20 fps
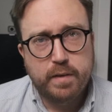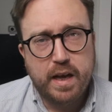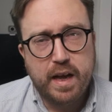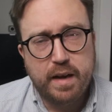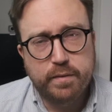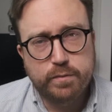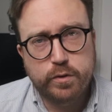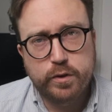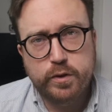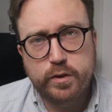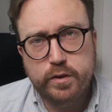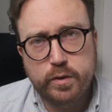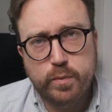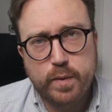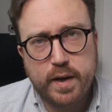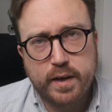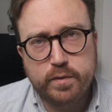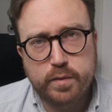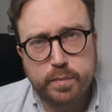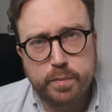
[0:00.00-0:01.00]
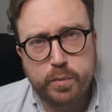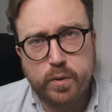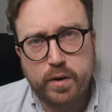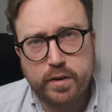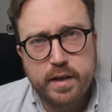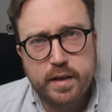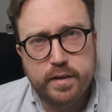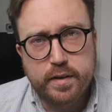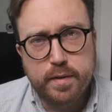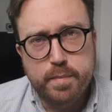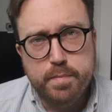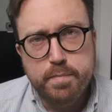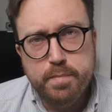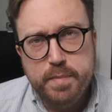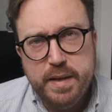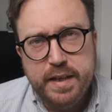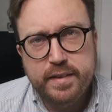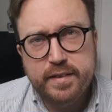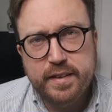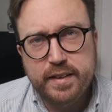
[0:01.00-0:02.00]
And for your direct report, the
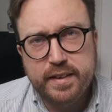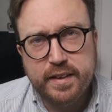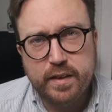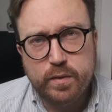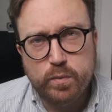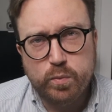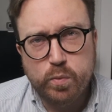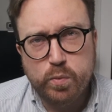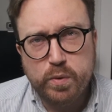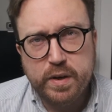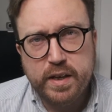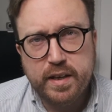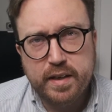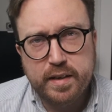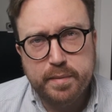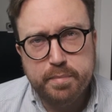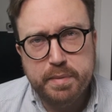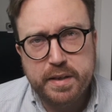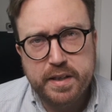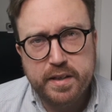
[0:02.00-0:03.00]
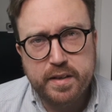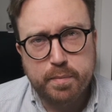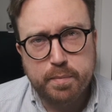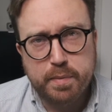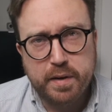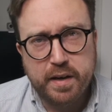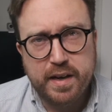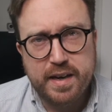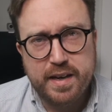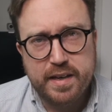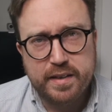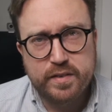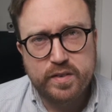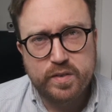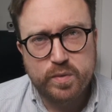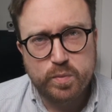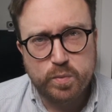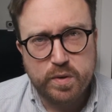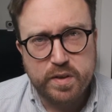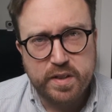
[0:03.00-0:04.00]
meeting can really be a
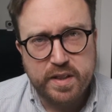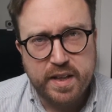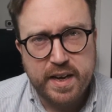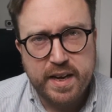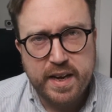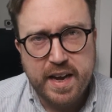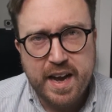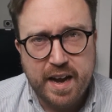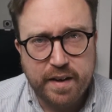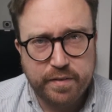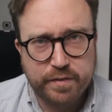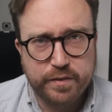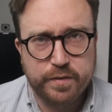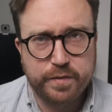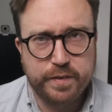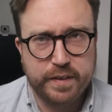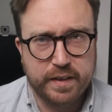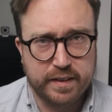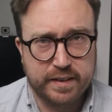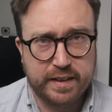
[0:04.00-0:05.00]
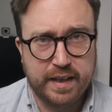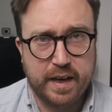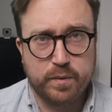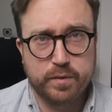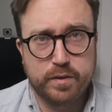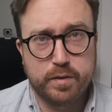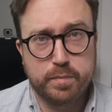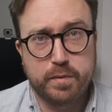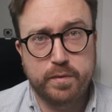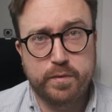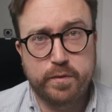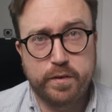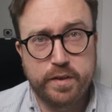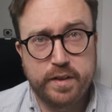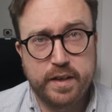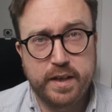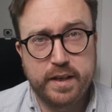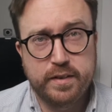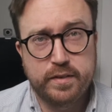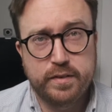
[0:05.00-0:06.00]
place where they have to feel accountable for
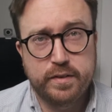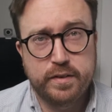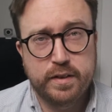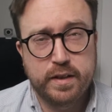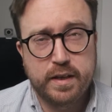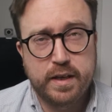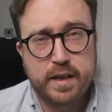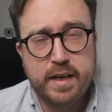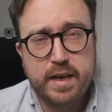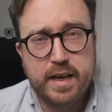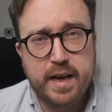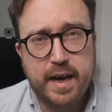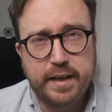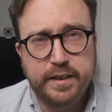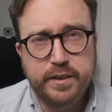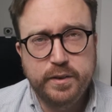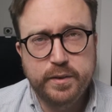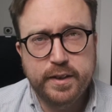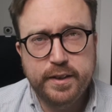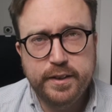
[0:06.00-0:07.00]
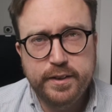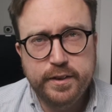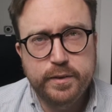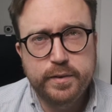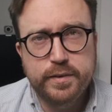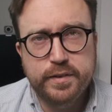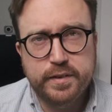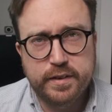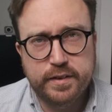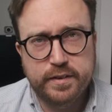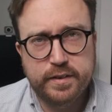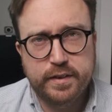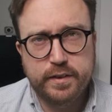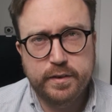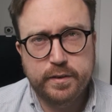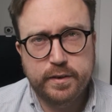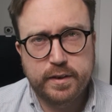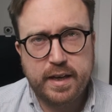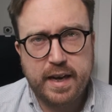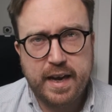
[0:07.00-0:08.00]
things. And you can use this and you
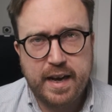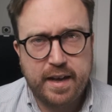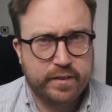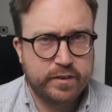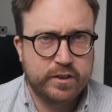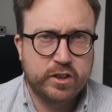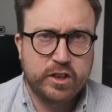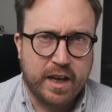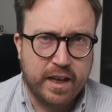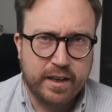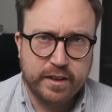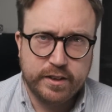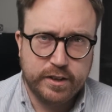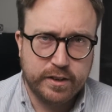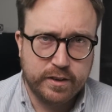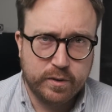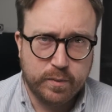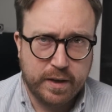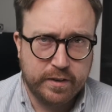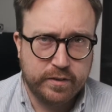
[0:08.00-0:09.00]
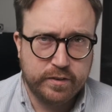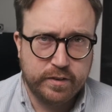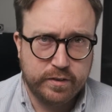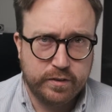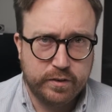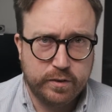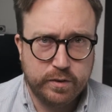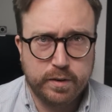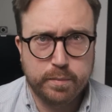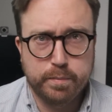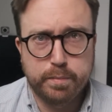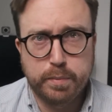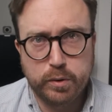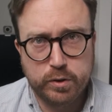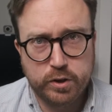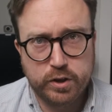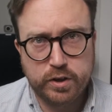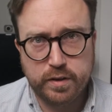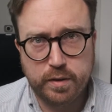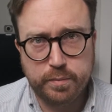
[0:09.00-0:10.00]
can ask challenging questions. You can
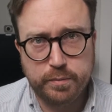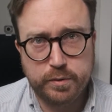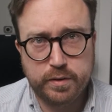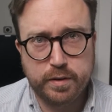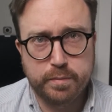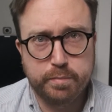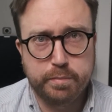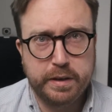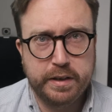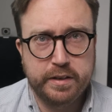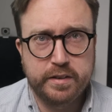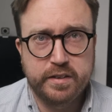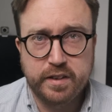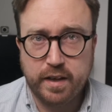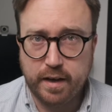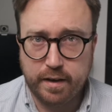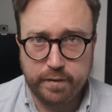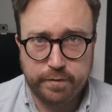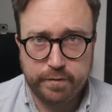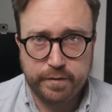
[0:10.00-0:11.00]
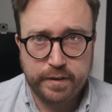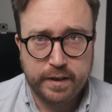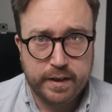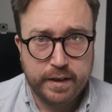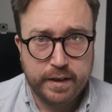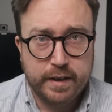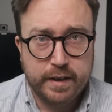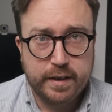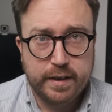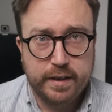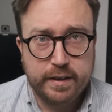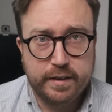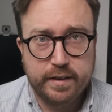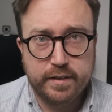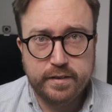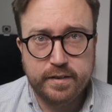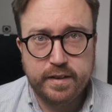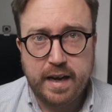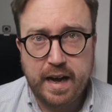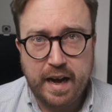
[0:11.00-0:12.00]
push them. You can be tough. It
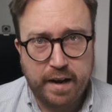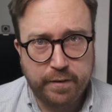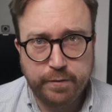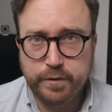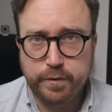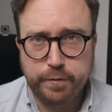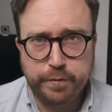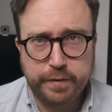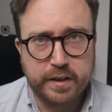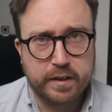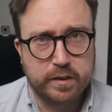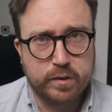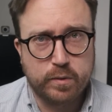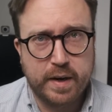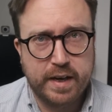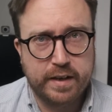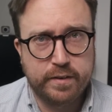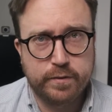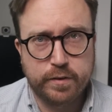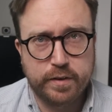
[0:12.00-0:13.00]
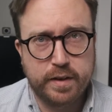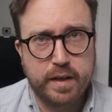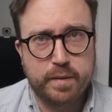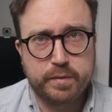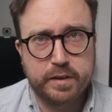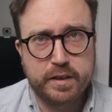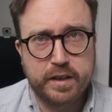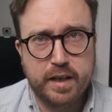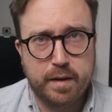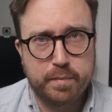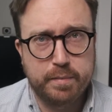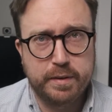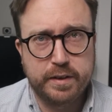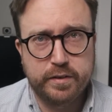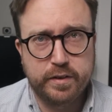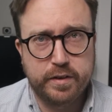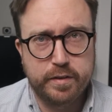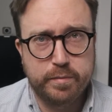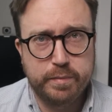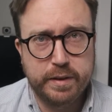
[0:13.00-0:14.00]
doesn't have to feel great for them to come
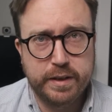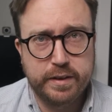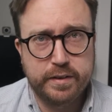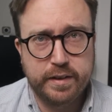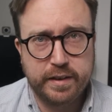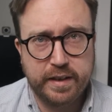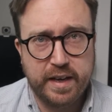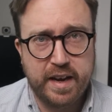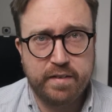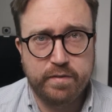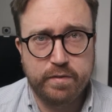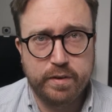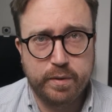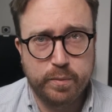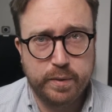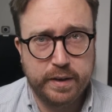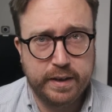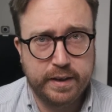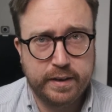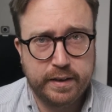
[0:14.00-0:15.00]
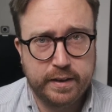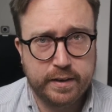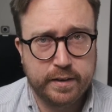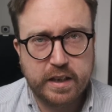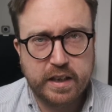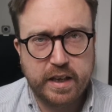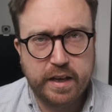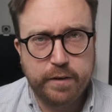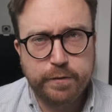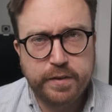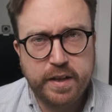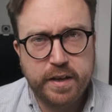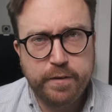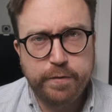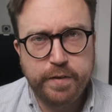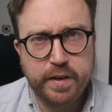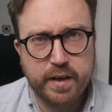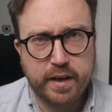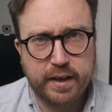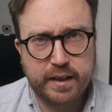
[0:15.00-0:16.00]
into the meeting every week. If they
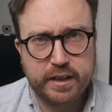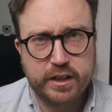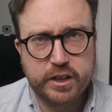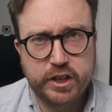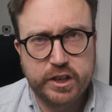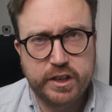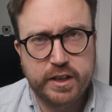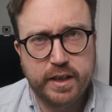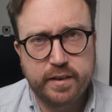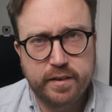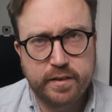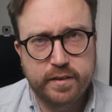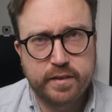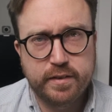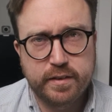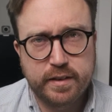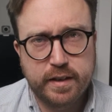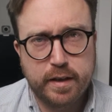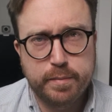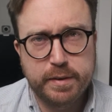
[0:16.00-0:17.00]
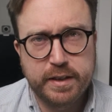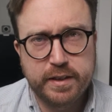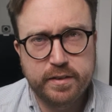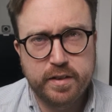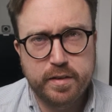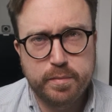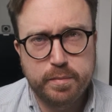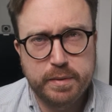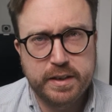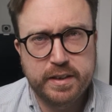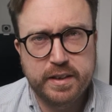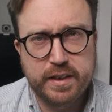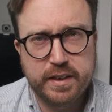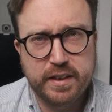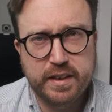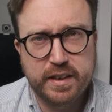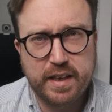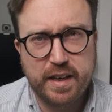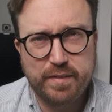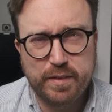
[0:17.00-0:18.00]
feel like shit coming into the
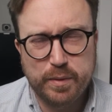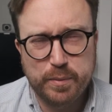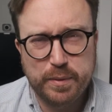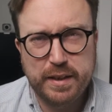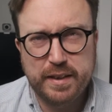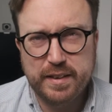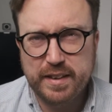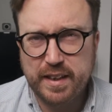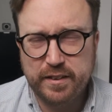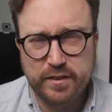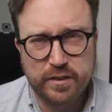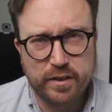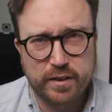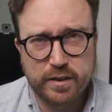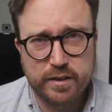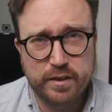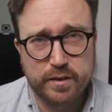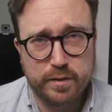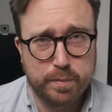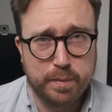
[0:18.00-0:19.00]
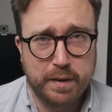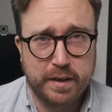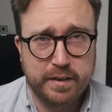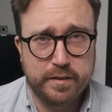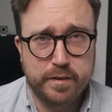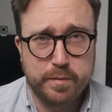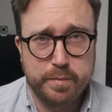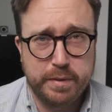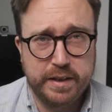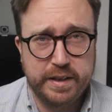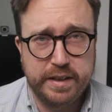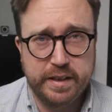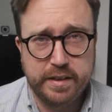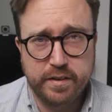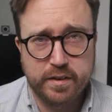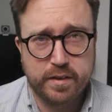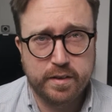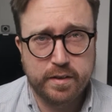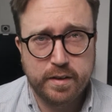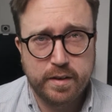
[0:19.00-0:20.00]
meeting every week, that's not a good place to be
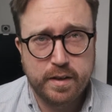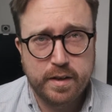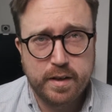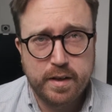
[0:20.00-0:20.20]
either.